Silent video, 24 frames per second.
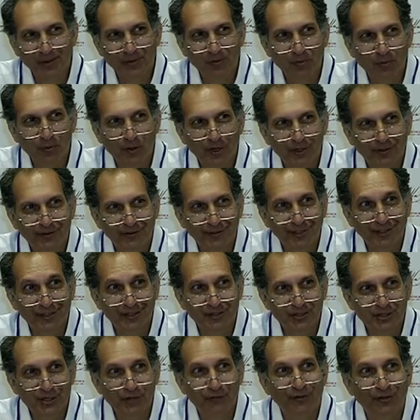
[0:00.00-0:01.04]
were
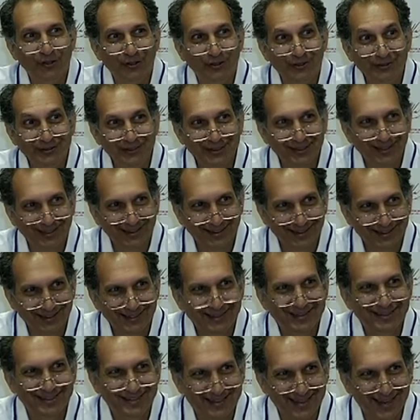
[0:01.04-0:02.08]
difficult,
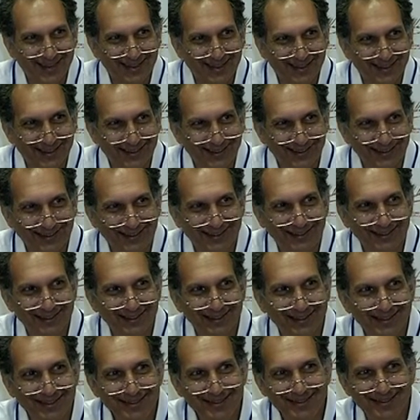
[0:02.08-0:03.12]
to say the
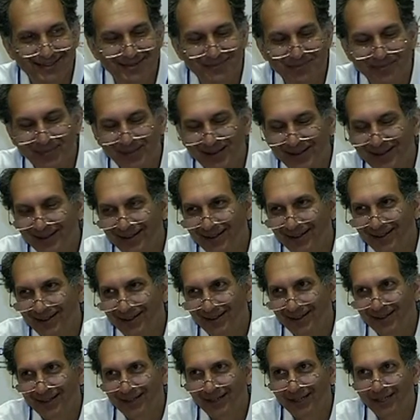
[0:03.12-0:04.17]
least.
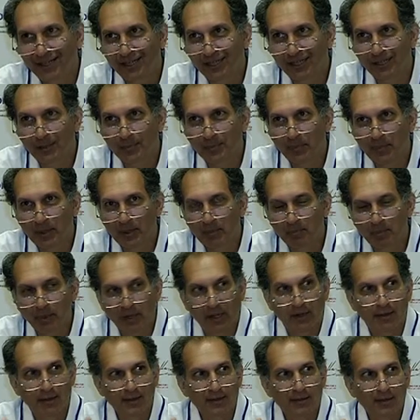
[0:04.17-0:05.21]
but
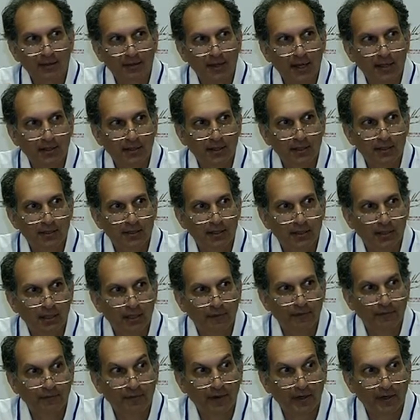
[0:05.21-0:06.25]
I think that they did
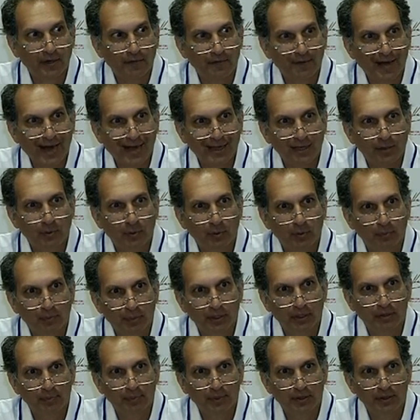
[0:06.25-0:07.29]
serve a very valuable
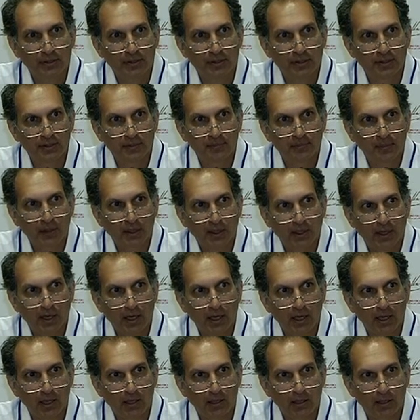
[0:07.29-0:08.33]
purpose
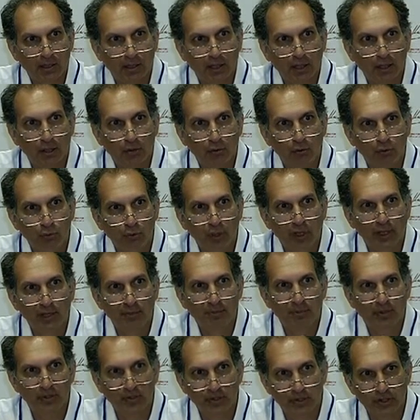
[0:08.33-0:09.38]
in uh, really
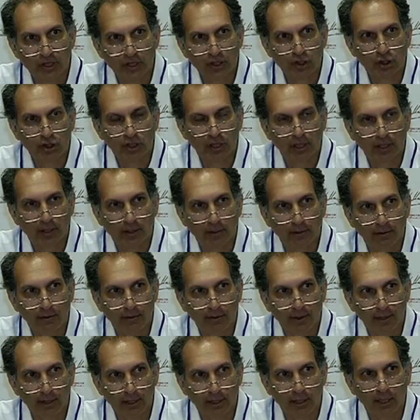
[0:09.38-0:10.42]
positioning
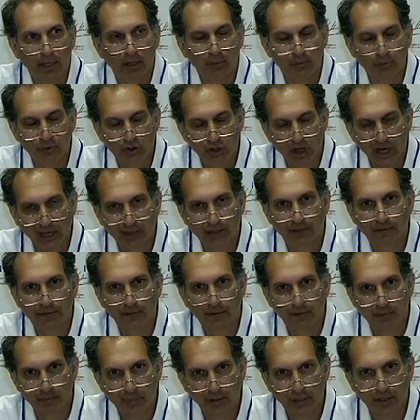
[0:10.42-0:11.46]
the objective
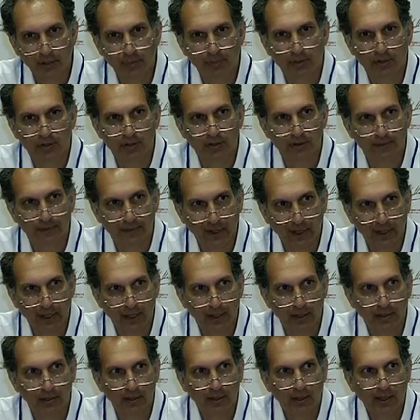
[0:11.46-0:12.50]
and purpose of
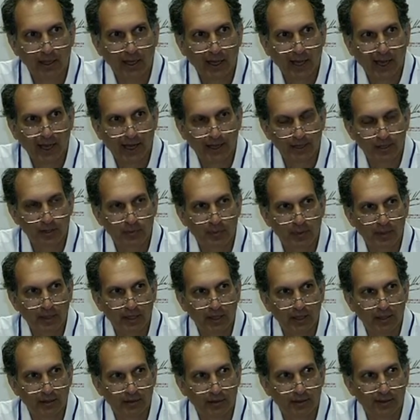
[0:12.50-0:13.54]
aid as
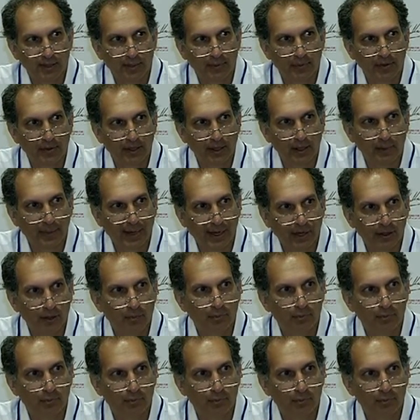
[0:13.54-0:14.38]
being something about